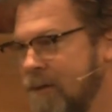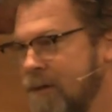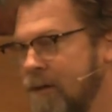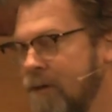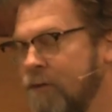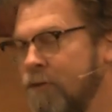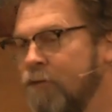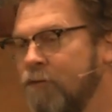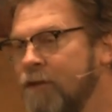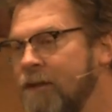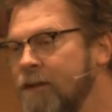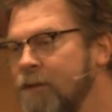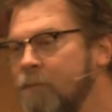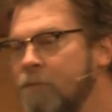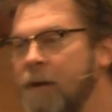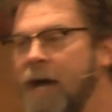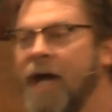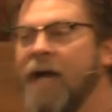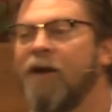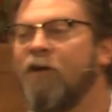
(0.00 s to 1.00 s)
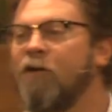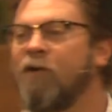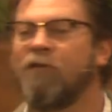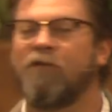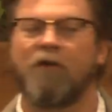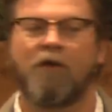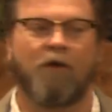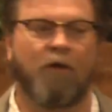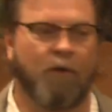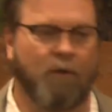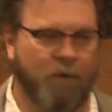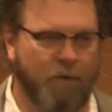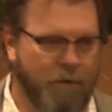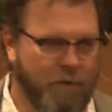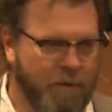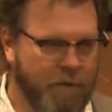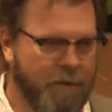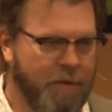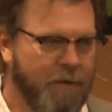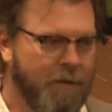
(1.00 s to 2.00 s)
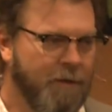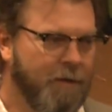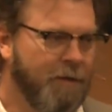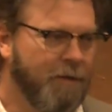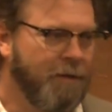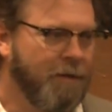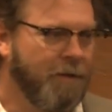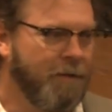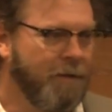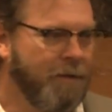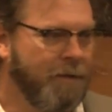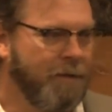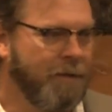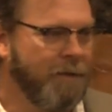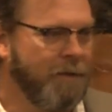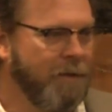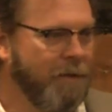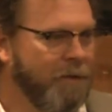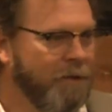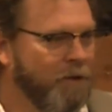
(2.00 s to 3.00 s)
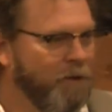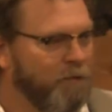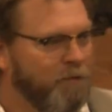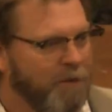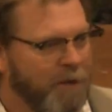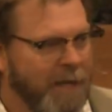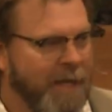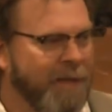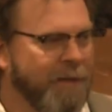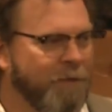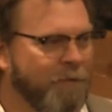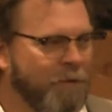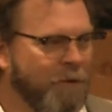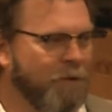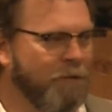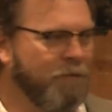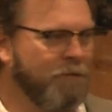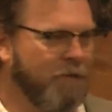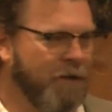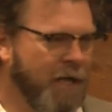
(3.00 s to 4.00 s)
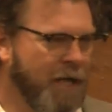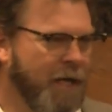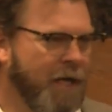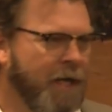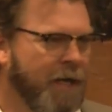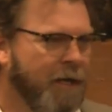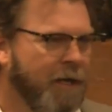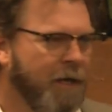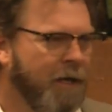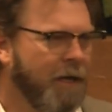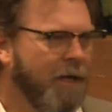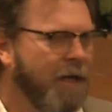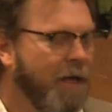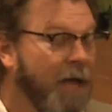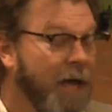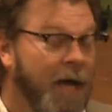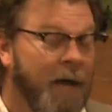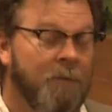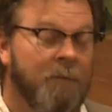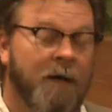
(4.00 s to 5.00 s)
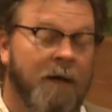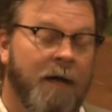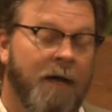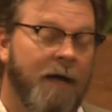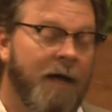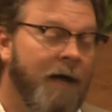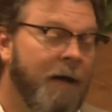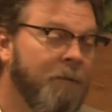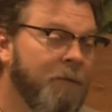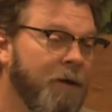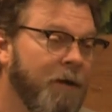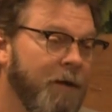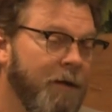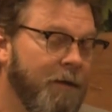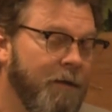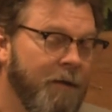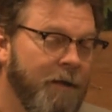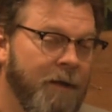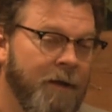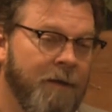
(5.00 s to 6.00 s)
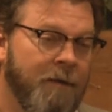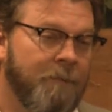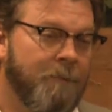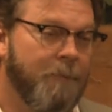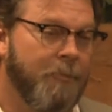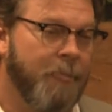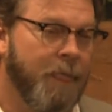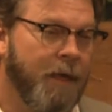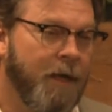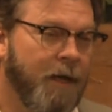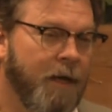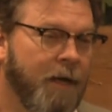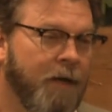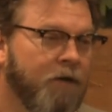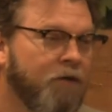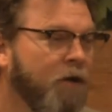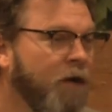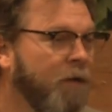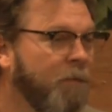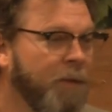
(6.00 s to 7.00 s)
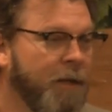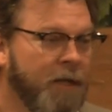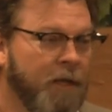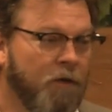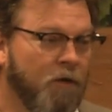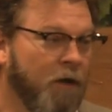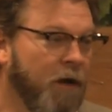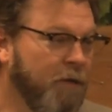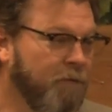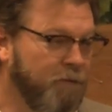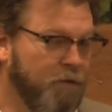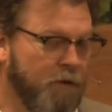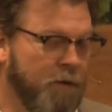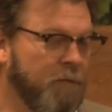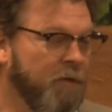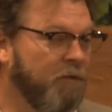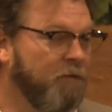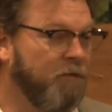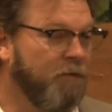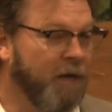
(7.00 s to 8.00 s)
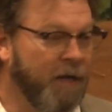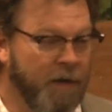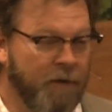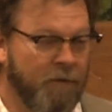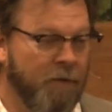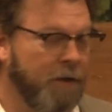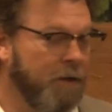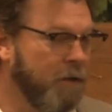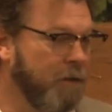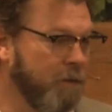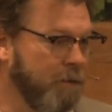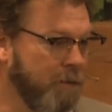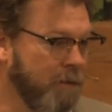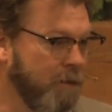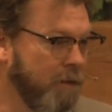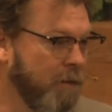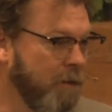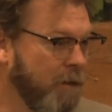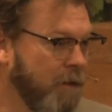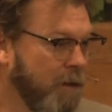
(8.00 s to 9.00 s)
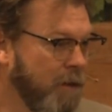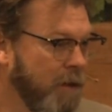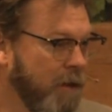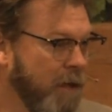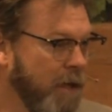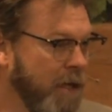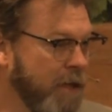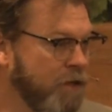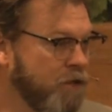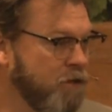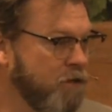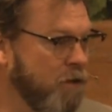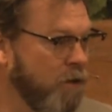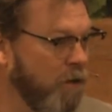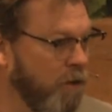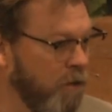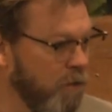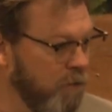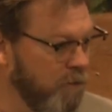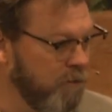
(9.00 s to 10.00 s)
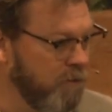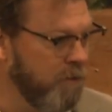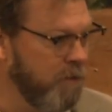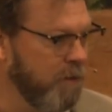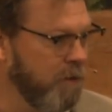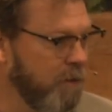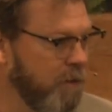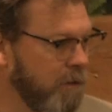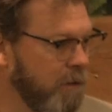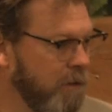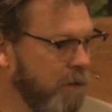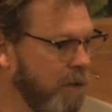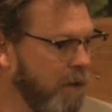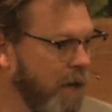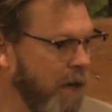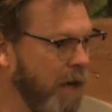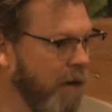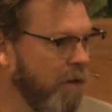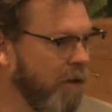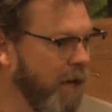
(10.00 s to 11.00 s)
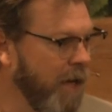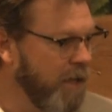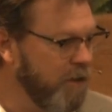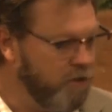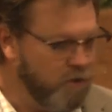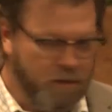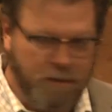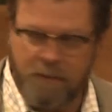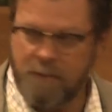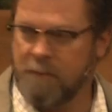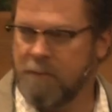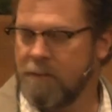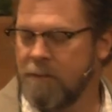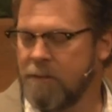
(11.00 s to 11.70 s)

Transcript: other than the banner of the Lord, you're flying the wrong flag. I'm incredibly grateful. I'm a veteran. I served our nation.